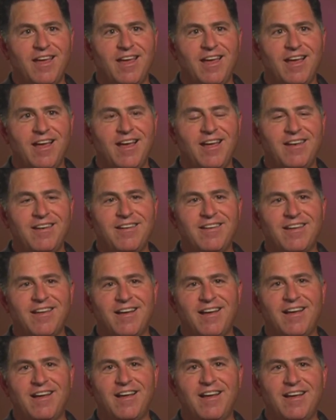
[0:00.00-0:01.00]
And
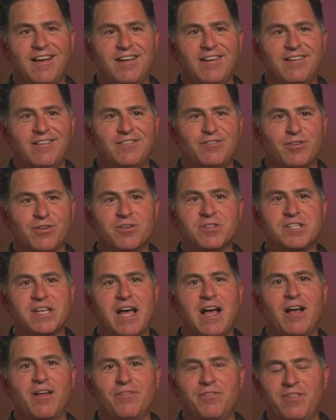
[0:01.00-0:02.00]
uh, it
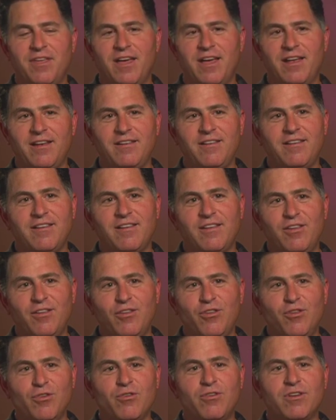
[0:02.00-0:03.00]
turns out that
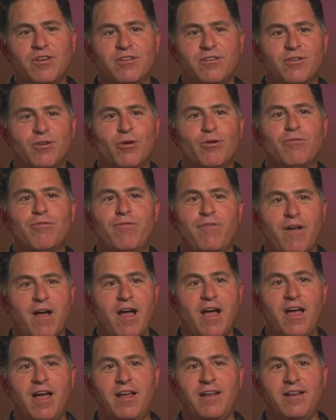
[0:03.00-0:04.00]
you could go
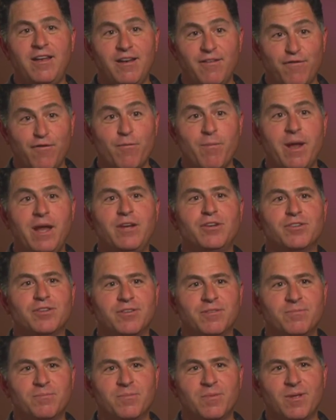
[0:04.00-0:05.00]
find
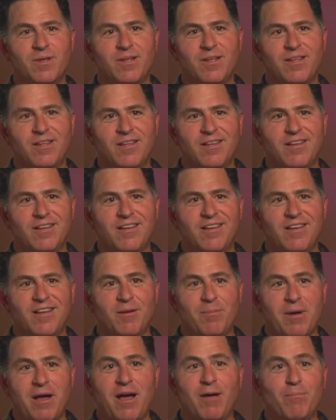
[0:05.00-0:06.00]
information
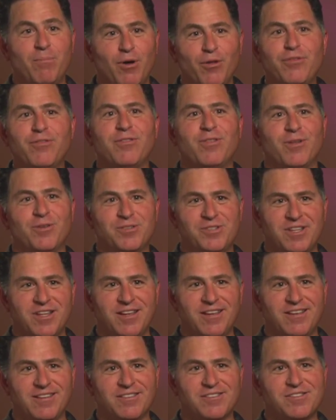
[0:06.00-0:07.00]
about both of those
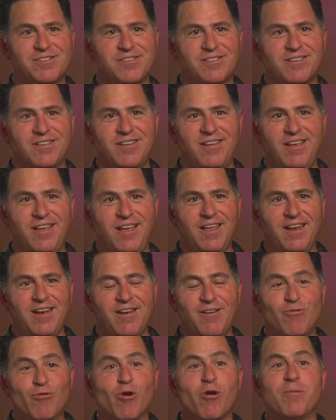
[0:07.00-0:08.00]
things
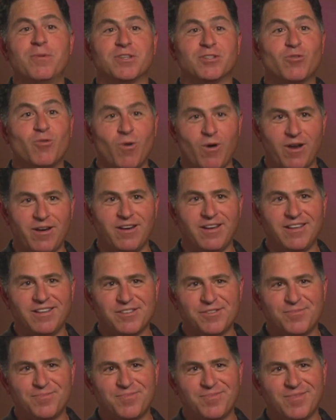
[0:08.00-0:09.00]
in enormous
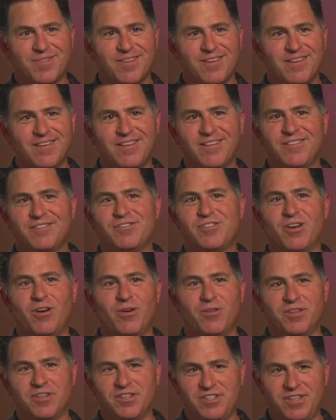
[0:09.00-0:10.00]
quantities.
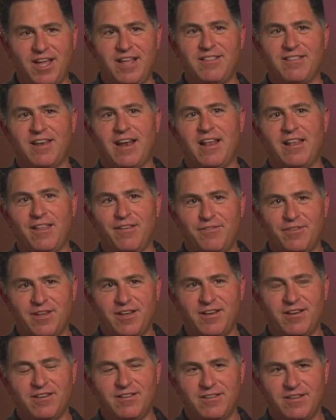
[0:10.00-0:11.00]
So in the state that I lived
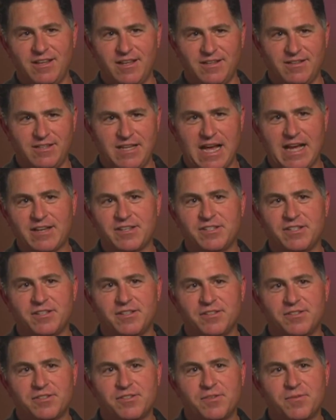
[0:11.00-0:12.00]
in, in
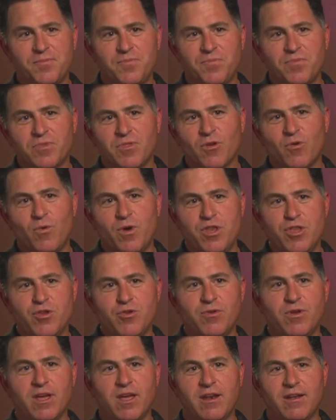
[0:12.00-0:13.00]
Texas, when
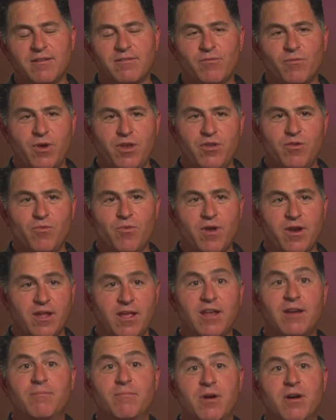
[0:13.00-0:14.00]
you get when you want
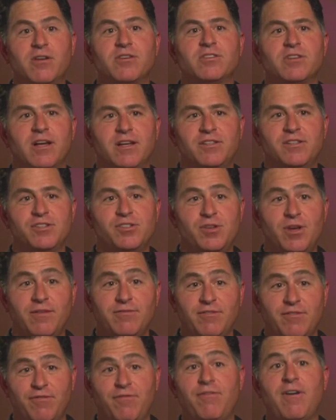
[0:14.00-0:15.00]
to get a marriage license, you
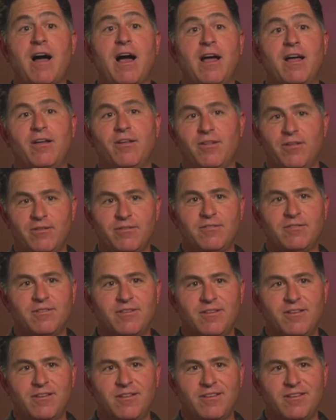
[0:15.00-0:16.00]
have to file
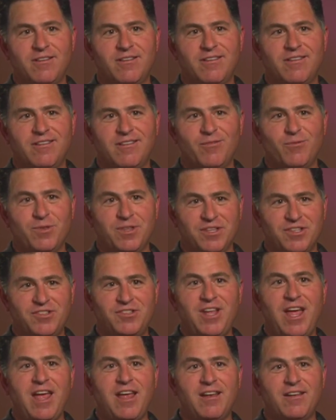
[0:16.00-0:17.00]
with the
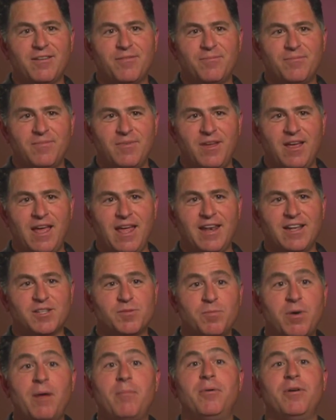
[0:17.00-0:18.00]
state, and
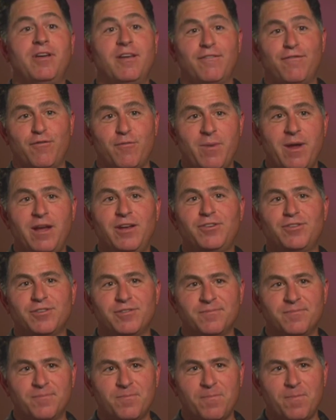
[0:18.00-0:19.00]
it's public
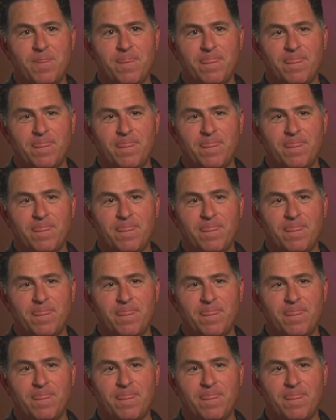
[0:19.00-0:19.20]
information,